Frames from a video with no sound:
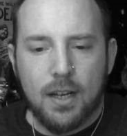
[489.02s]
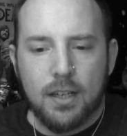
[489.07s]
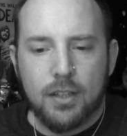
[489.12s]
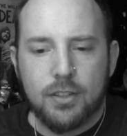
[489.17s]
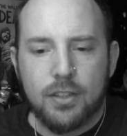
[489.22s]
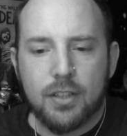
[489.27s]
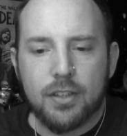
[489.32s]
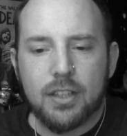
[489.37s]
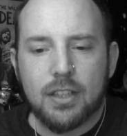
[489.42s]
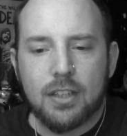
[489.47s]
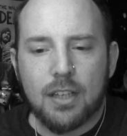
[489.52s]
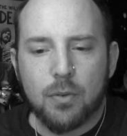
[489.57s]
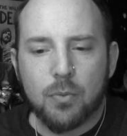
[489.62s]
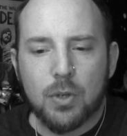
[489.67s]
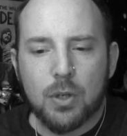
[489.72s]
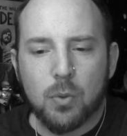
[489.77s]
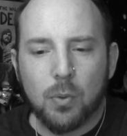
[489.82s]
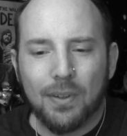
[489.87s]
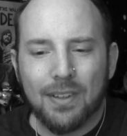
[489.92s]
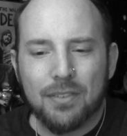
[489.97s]
Do you think that
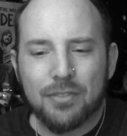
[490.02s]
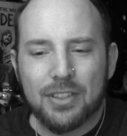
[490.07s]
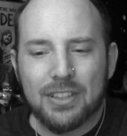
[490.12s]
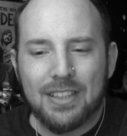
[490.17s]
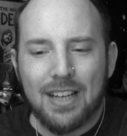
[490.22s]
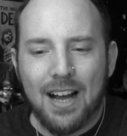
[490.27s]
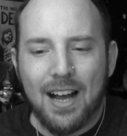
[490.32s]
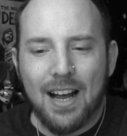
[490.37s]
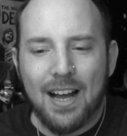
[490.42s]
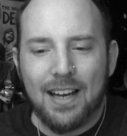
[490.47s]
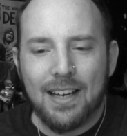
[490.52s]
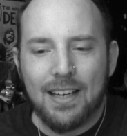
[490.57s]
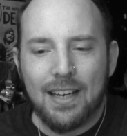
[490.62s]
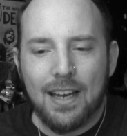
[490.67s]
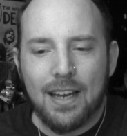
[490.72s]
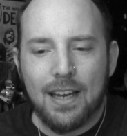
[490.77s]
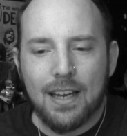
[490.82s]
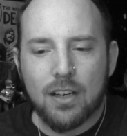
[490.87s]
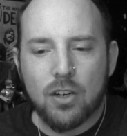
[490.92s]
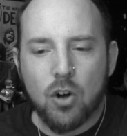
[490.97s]
Rick will ever die
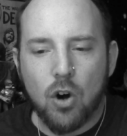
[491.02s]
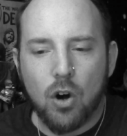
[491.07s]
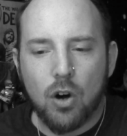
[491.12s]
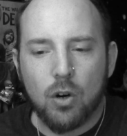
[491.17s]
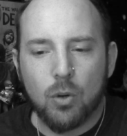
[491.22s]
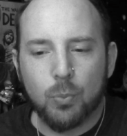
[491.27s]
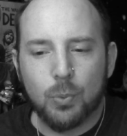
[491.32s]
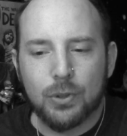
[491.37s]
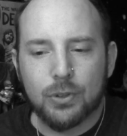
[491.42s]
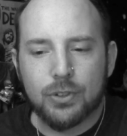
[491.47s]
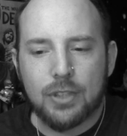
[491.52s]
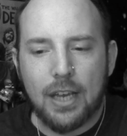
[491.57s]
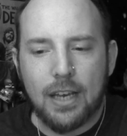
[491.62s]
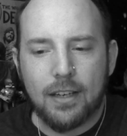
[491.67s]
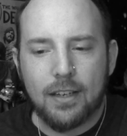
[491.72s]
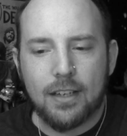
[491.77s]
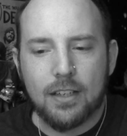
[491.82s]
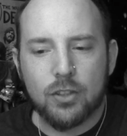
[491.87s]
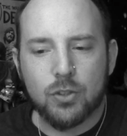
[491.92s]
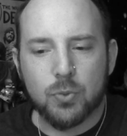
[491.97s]
and Carl will
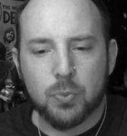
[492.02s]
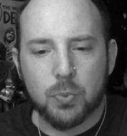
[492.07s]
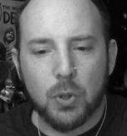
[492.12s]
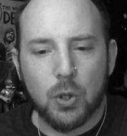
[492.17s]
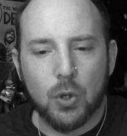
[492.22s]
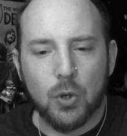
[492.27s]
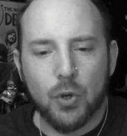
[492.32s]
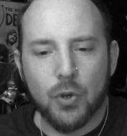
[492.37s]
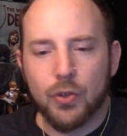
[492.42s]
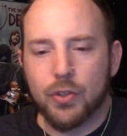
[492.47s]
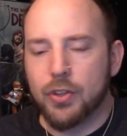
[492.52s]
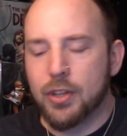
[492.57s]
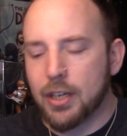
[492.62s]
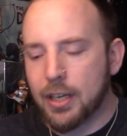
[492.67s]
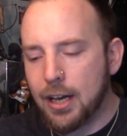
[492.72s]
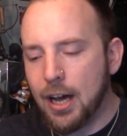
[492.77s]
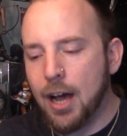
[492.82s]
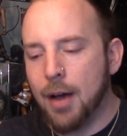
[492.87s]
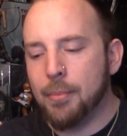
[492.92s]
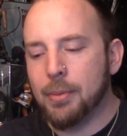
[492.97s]
take his role? The
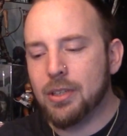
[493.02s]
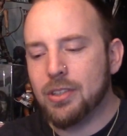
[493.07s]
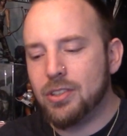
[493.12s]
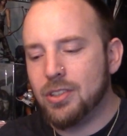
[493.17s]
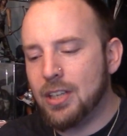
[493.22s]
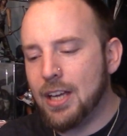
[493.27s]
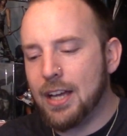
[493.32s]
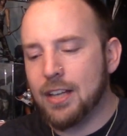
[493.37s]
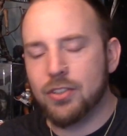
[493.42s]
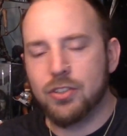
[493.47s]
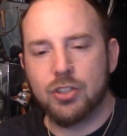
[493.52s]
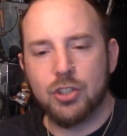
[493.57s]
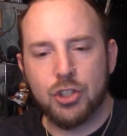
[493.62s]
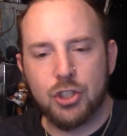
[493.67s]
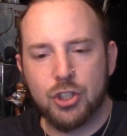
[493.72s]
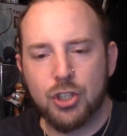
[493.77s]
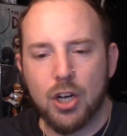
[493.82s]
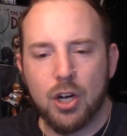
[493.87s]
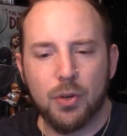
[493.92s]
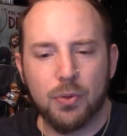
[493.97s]
comics, yes. The
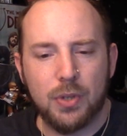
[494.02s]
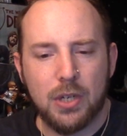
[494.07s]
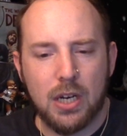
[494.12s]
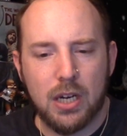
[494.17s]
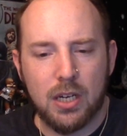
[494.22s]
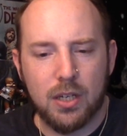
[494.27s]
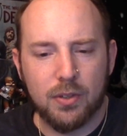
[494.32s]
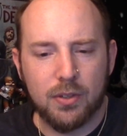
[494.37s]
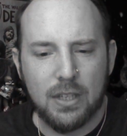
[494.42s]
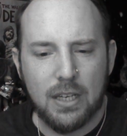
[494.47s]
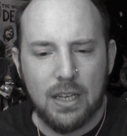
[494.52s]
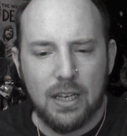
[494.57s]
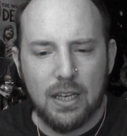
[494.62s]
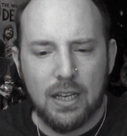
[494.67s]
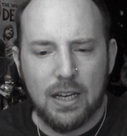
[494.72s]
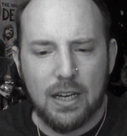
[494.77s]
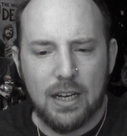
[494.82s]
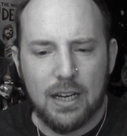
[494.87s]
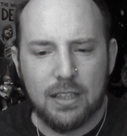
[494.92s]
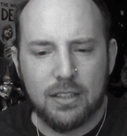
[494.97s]
show, no.
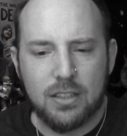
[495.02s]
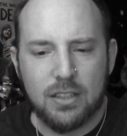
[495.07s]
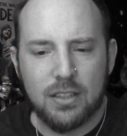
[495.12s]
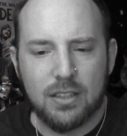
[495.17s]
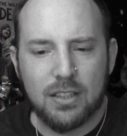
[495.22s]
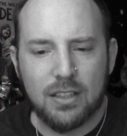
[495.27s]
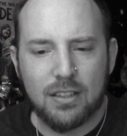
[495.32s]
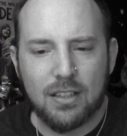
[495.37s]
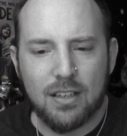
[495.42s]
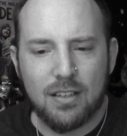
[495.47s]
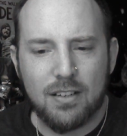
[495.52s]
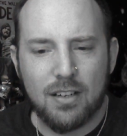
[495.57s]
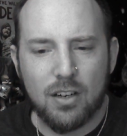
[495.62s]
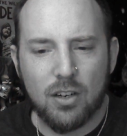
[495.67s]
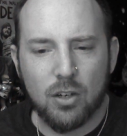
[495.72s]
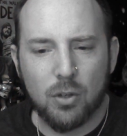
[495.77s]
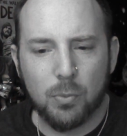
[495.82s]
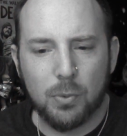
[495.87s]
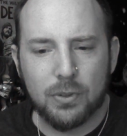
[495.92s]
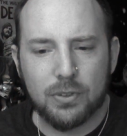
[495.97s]
Do you think that
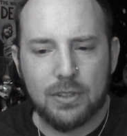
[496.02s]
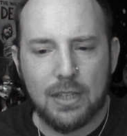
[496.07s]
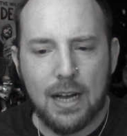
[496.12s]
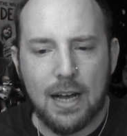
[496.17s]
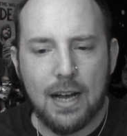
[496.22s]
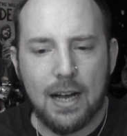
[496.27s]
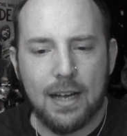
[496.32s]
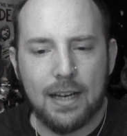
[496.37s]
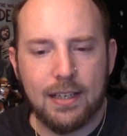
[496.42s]
Daryl will die?